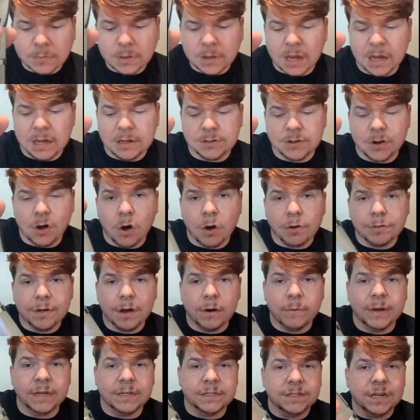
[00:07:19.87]
And although
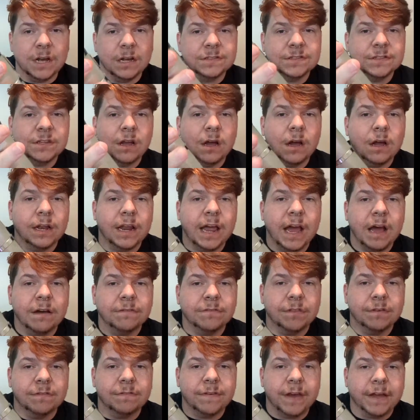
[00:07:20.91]
it does not have
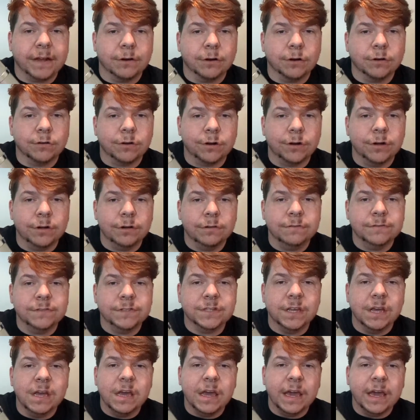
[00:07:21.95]
the finger grooves,